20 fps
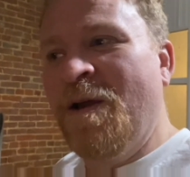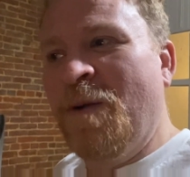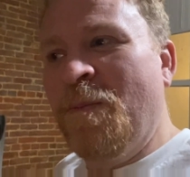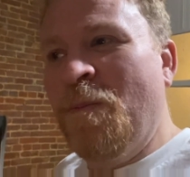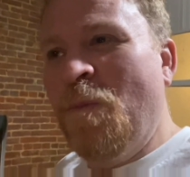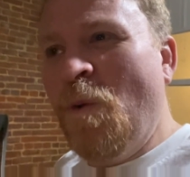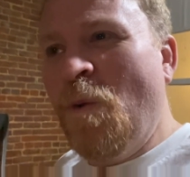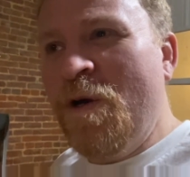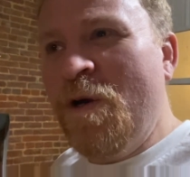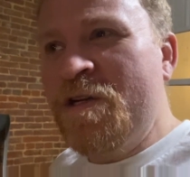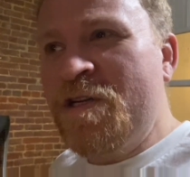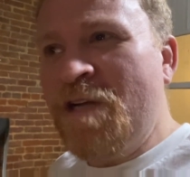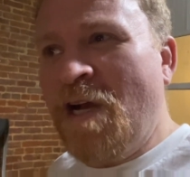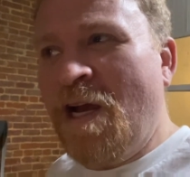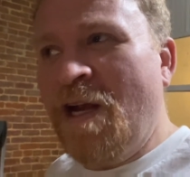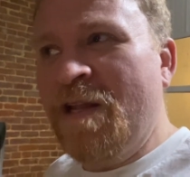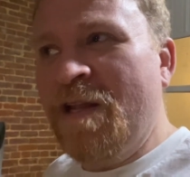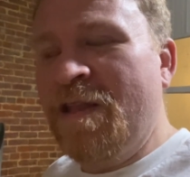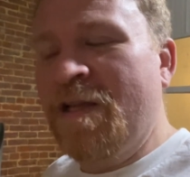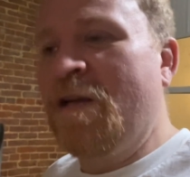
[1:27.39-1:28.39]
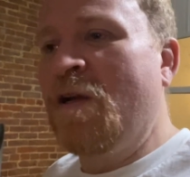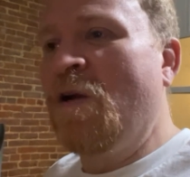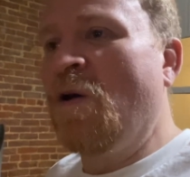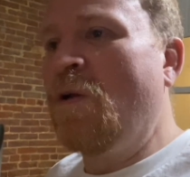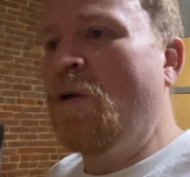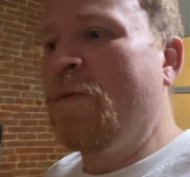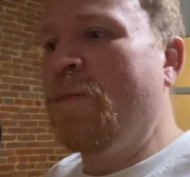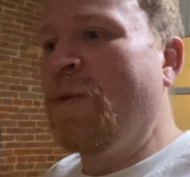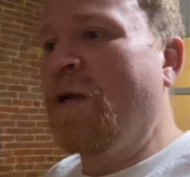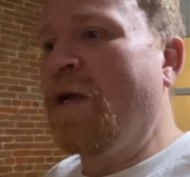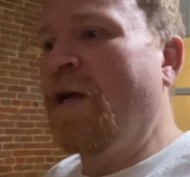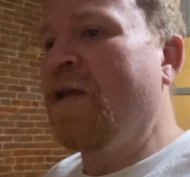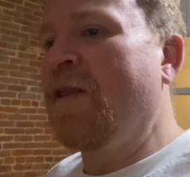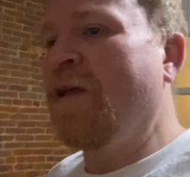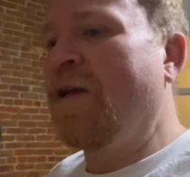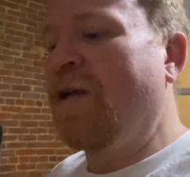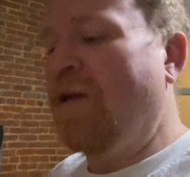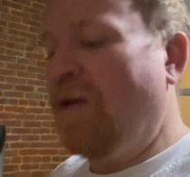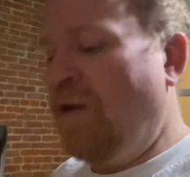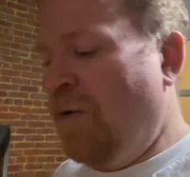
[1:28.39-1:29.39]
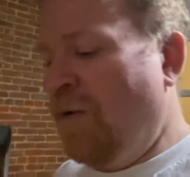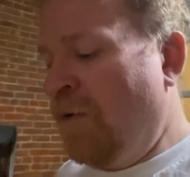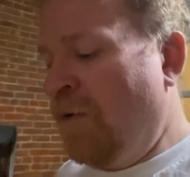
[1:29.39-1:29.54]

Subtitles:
more Jonathan Goldman, I think.